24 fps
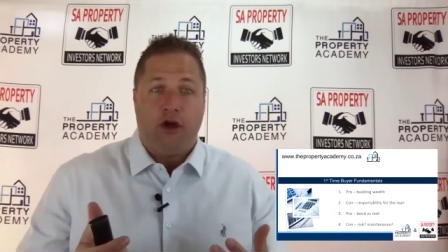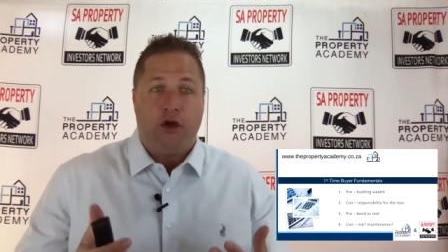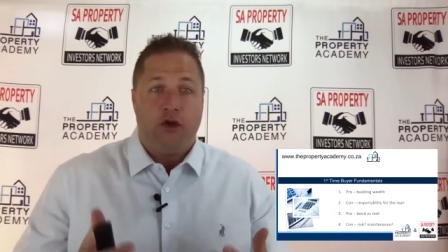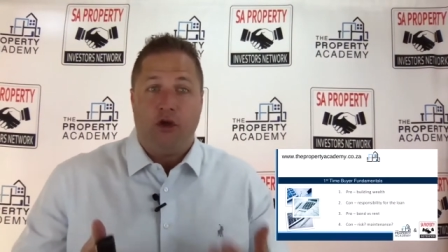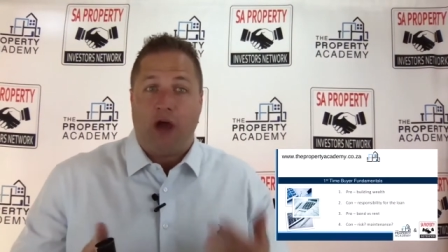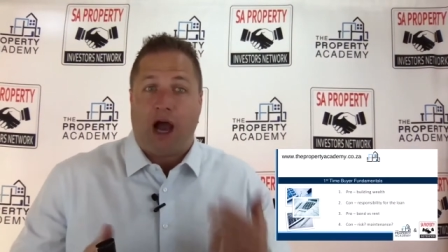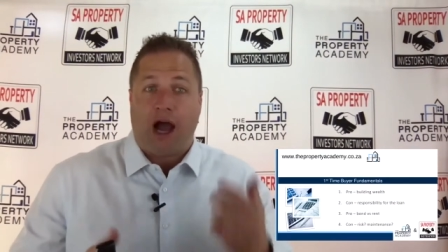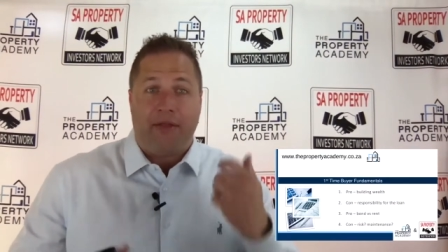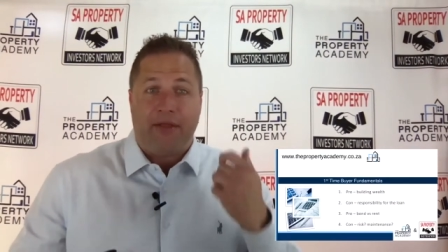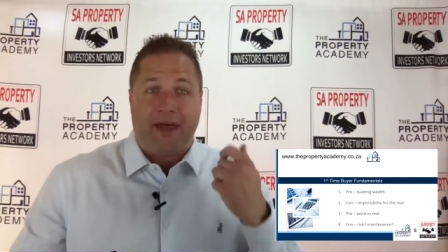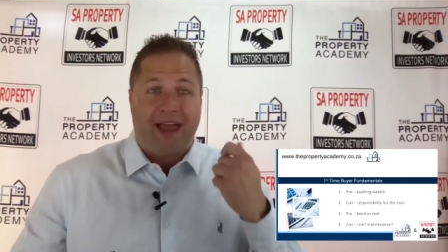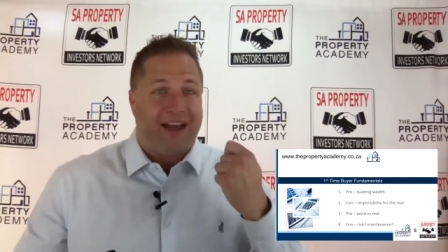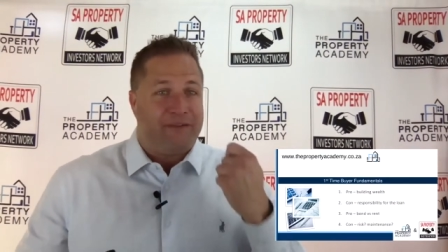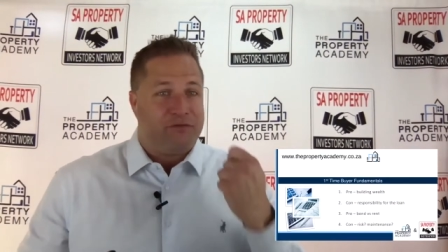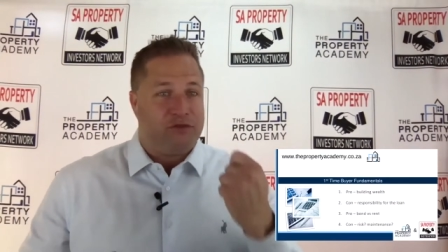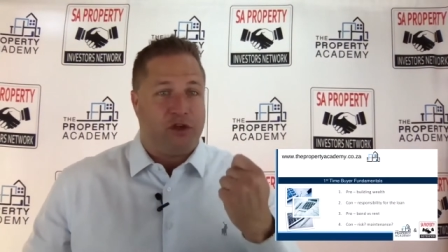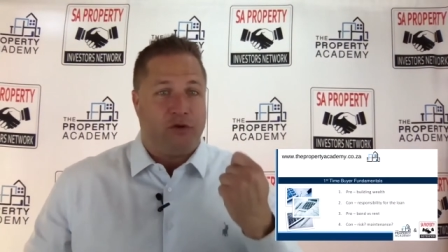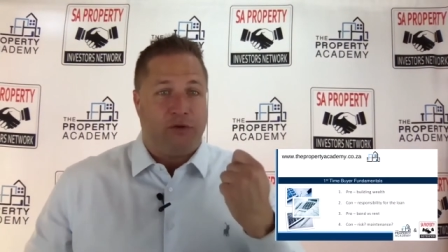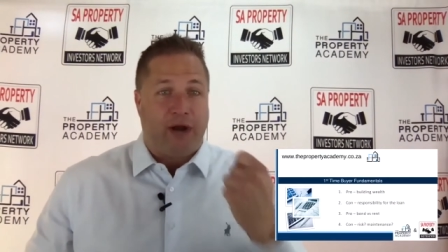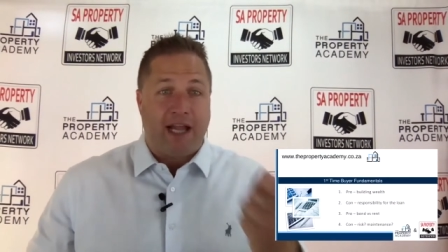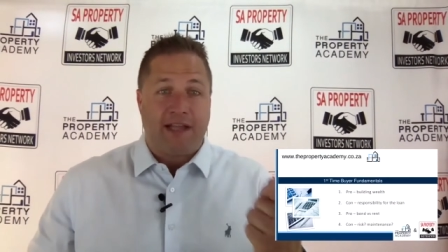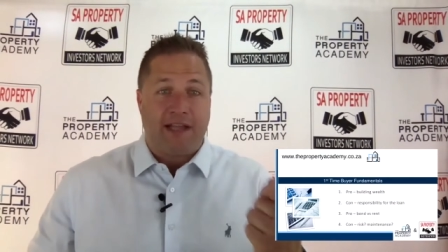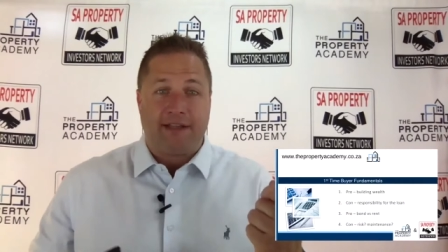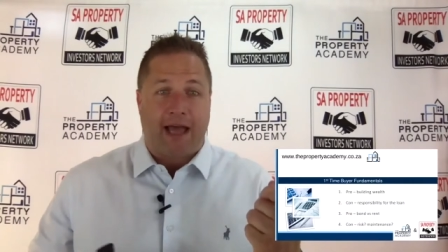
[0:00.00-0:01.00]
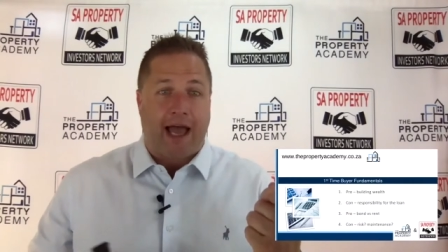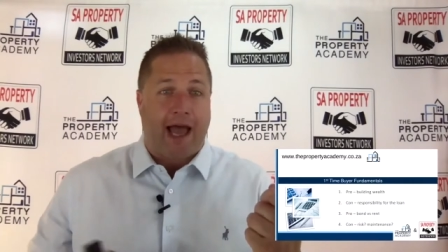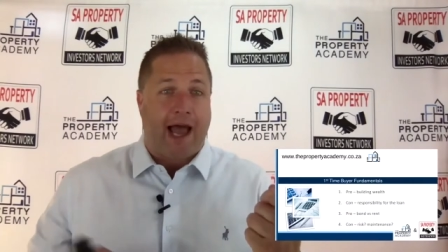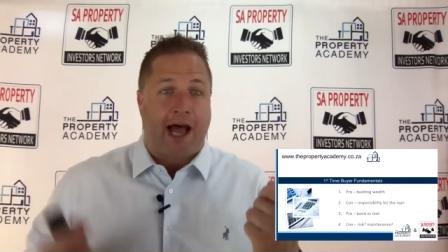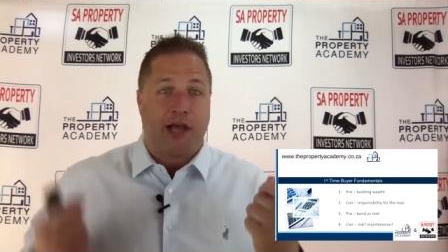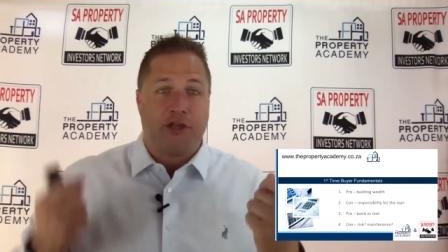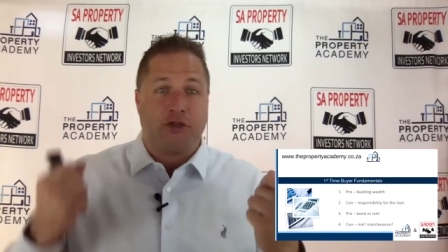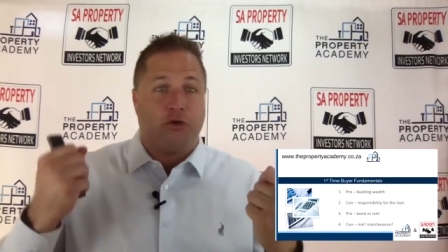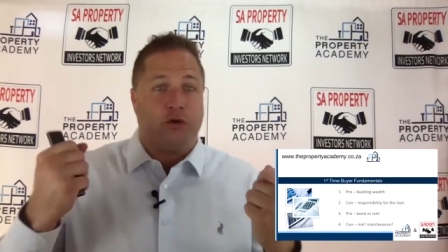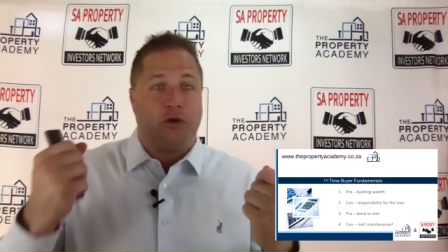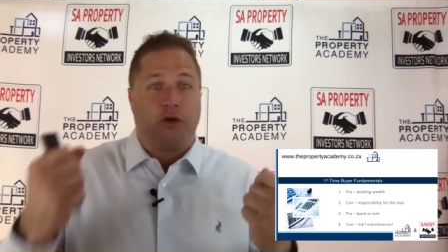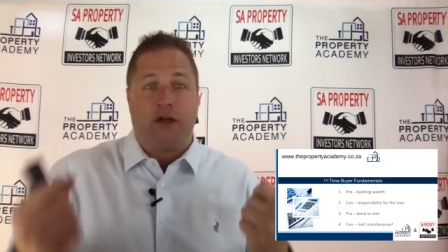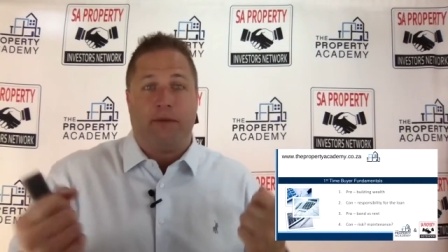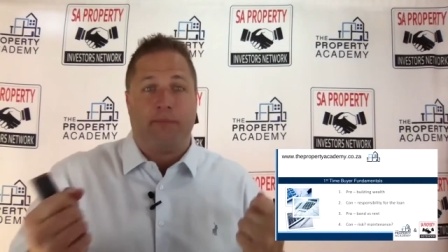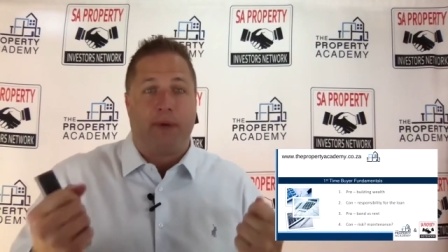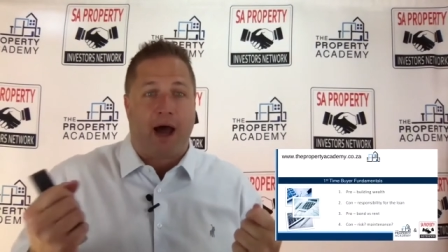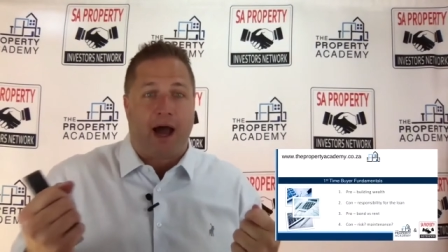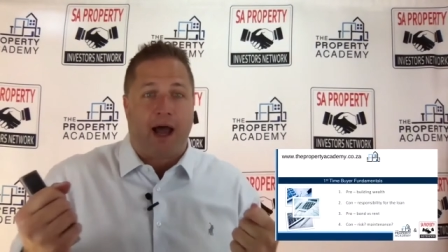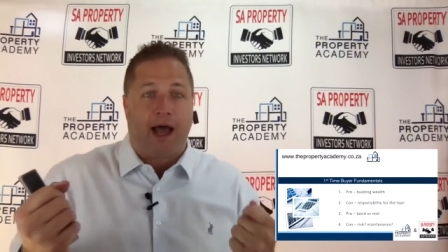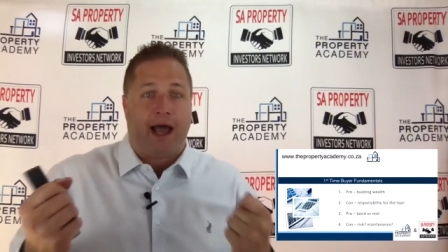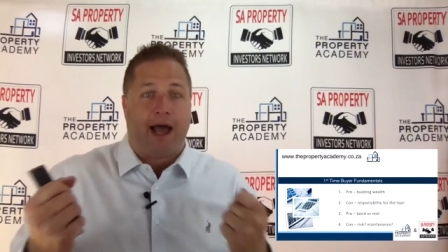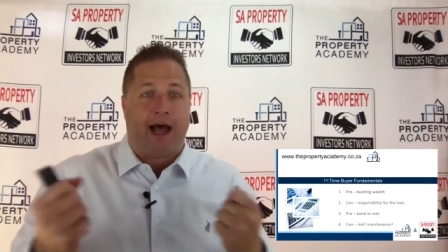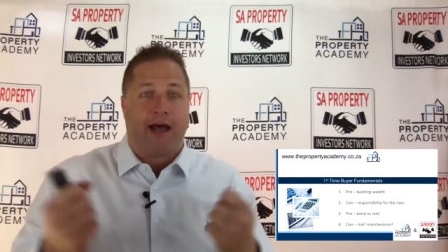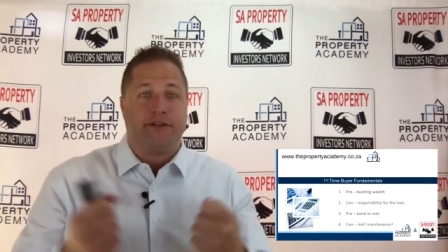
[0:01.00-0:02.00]
you either have to rent a house or you're going to
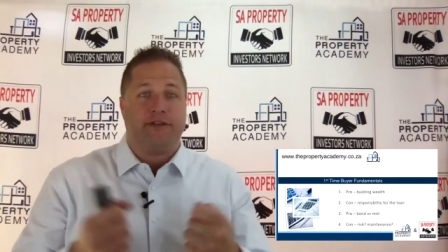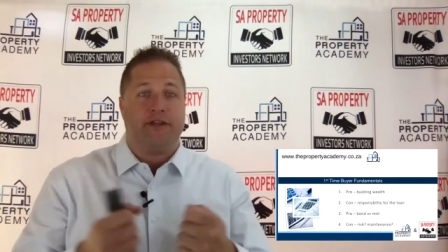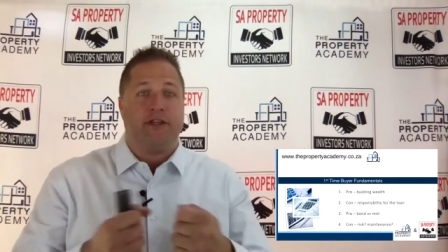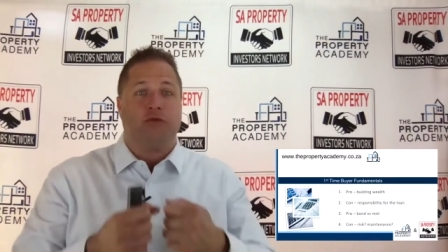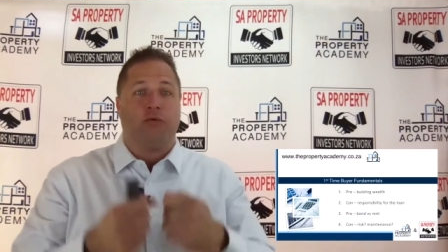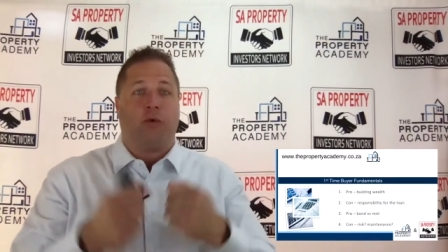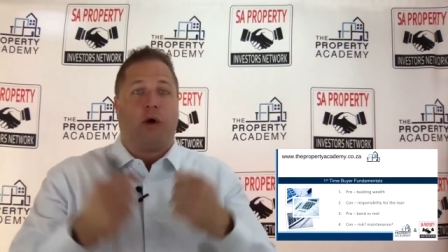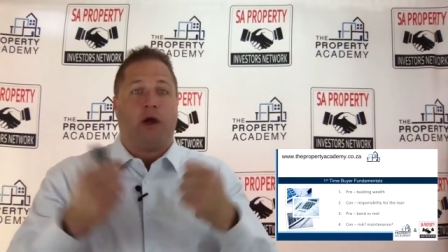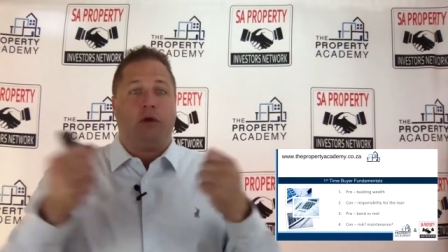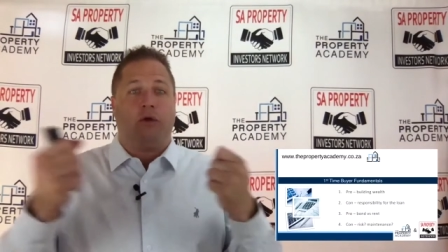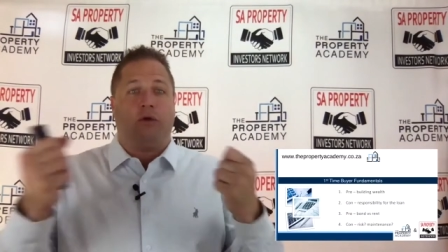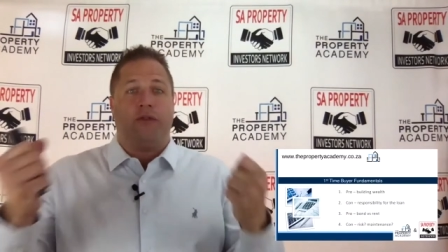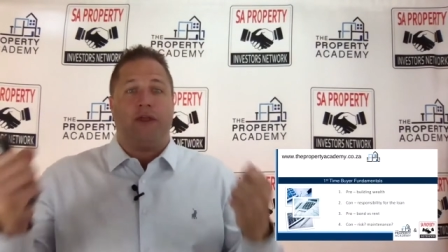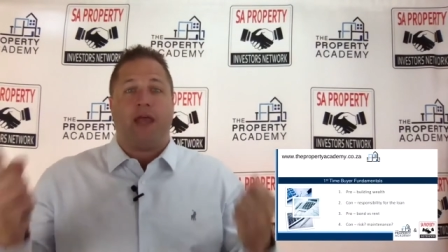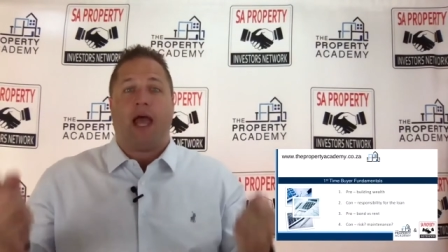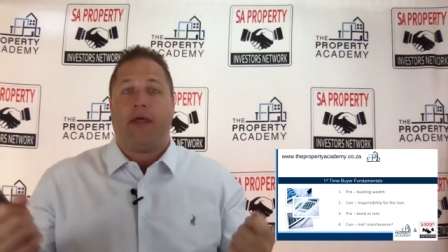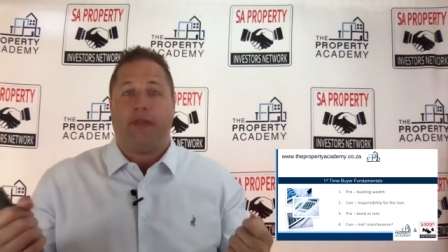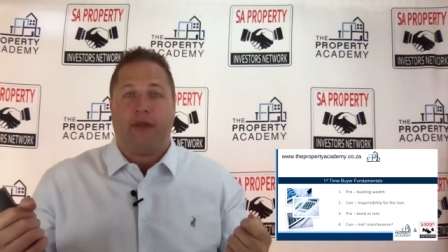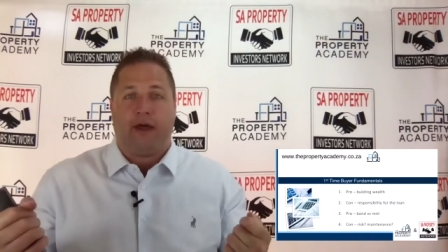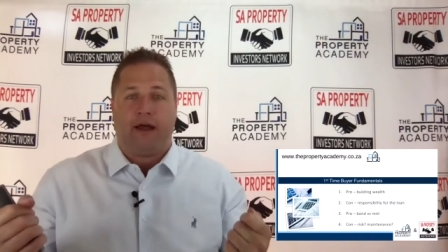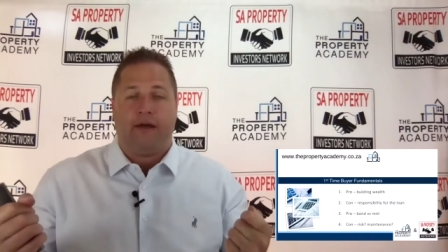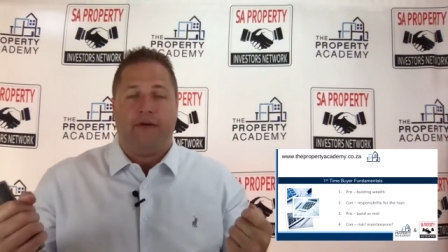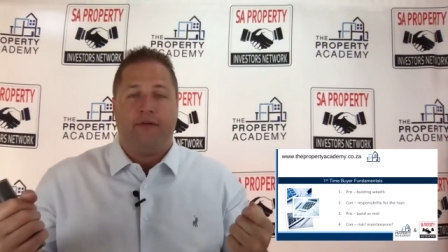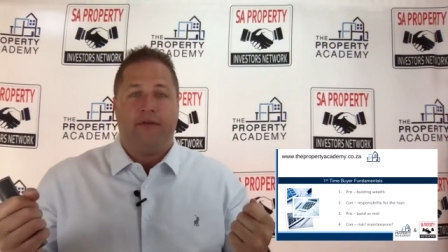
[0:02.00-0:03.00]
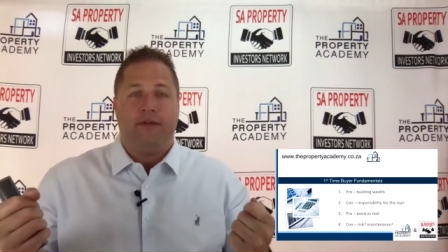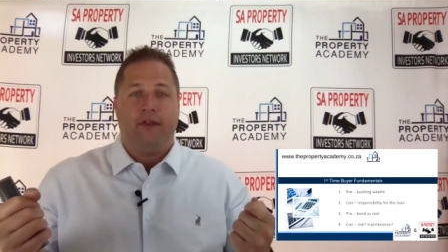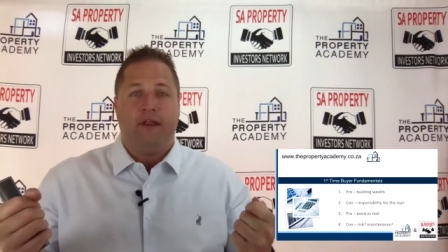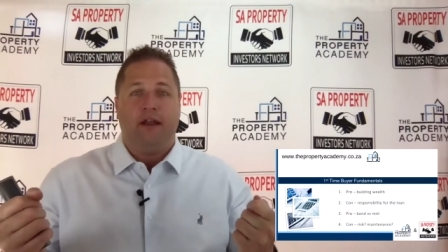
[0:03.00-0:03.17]
buy a house. There's one or the other.